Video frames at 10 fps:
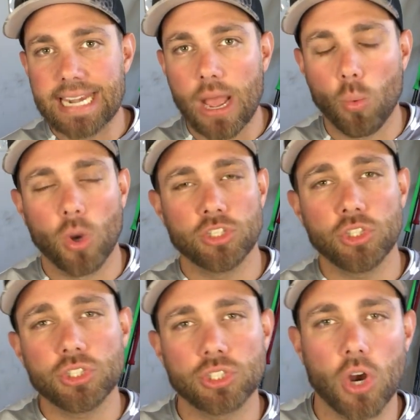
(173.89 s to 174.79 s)
Now, once
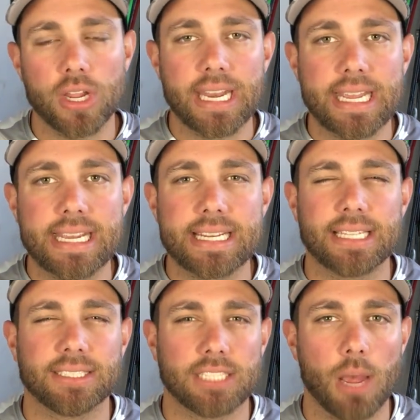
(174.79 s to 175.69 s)
you start getting
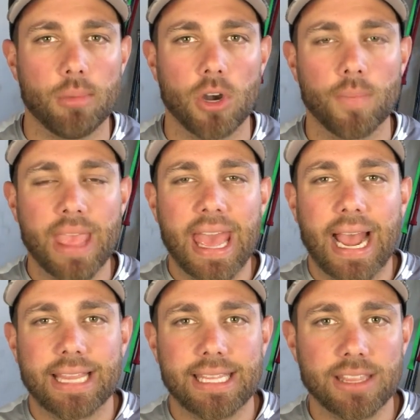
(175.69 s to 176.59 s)
into summer,
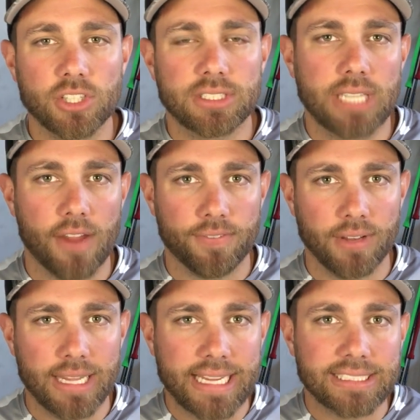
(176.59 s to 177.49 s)
I think there's
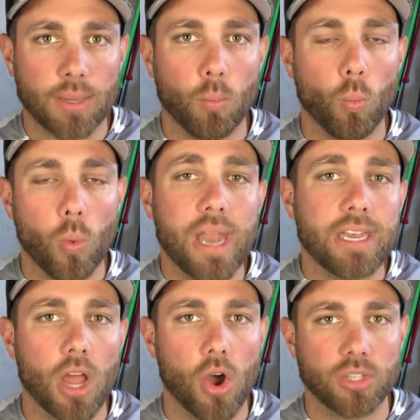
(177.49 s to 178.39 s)
definitely some
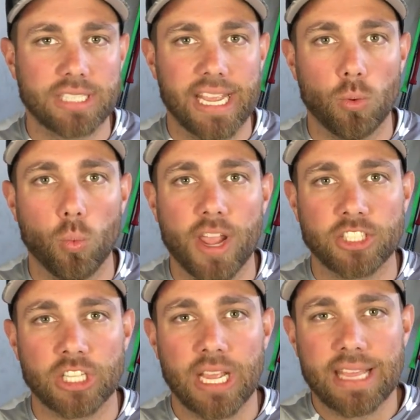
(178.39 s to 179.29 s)
windows in
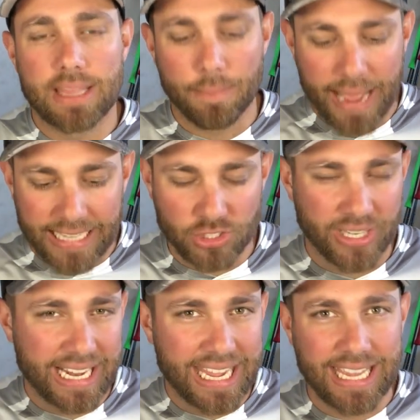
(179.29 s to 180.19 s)
which the bass are
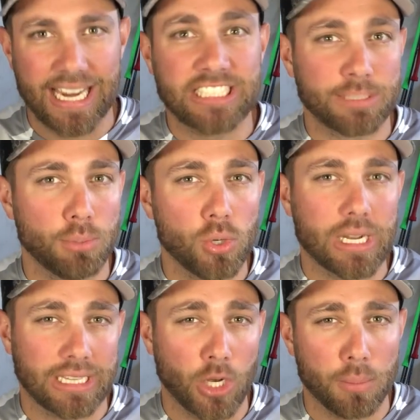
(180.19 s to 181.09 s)
gonna hit a spook
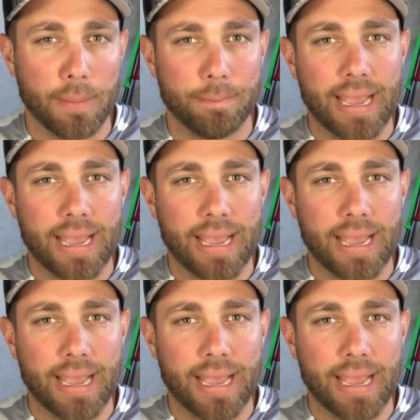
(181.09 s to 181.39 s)
a little bit